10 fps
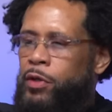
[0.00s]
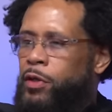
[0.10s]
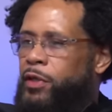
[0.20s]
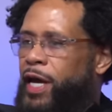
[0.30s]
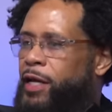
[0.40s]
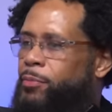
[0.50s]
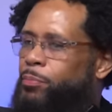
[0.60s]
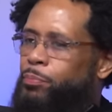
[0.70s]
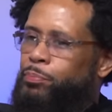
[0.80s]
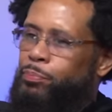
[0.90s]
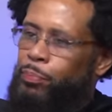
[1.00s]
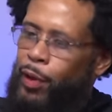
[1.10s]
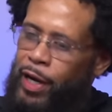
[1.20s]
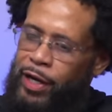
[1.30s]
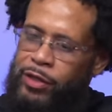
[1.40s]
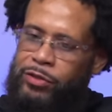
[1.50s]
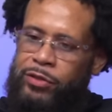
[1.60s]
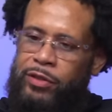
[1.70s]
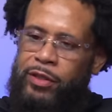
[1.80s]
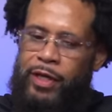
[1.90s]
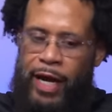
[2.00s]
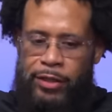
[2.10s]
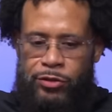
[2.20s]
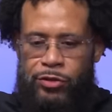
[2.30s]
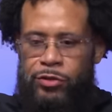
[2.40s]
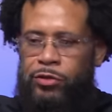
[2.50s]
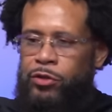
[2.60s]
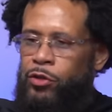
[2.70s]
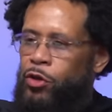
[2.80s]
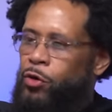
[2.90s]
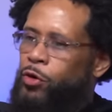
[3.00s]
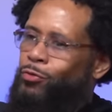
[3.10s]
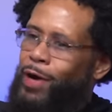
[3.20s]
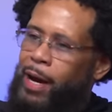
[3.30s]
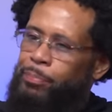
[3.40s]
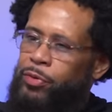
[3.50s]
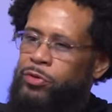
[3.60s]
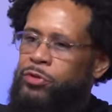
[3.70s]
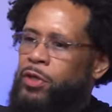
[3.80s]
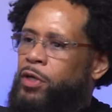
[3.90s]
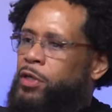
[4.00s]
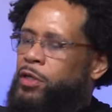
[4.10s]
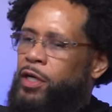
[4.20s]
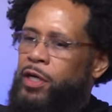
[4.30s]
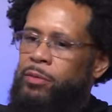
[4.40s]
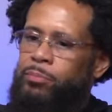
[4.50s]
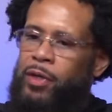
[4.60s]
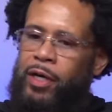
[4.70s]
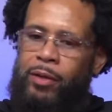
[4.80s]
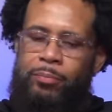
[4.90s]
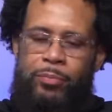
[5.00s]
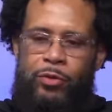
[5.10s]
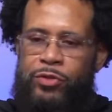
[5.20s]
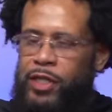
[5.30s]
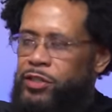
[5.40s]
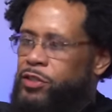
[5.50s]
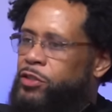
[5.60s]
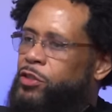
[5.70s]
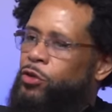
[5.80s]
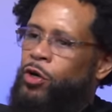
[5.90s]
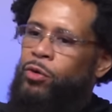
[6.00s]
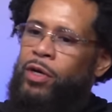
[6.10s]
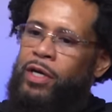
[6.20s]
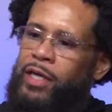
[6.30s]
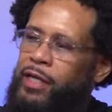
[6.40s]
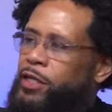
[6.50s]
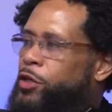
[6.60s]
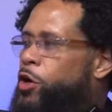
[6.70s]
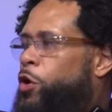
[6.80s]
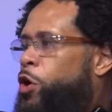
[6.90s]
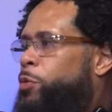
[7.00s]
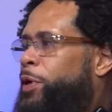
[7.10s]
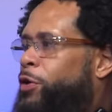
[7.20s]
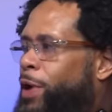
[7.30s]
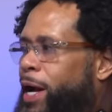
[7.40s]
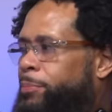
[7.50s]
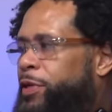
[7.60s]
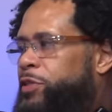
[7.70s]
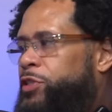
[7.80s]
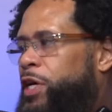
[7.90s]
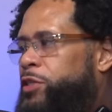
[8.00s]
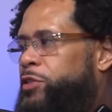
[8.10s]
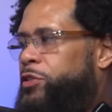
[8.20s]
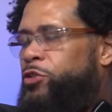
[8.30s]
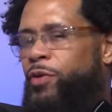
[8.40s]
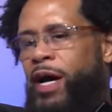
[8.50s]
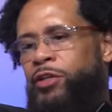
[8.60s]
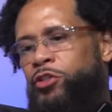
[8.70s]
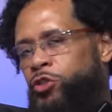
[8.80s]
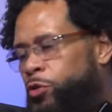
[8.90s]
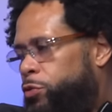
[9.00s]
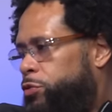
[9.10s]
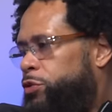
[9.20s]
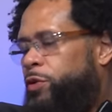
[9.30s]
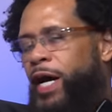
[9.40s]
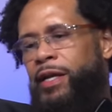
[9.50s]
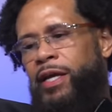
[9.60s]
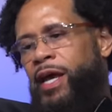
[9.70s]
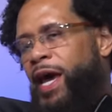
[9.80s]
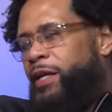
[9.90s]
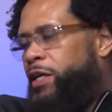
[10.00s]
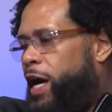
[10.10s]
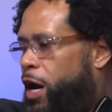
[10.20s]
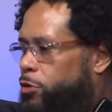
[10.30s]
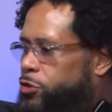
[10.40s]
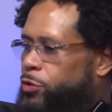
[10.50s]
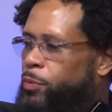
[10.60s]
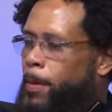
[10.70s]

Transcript: that players, gangsters, you know, the rappers, the um, musicians, you know, they need to go home and grab these youngsters. You got jewels, you got at the house, you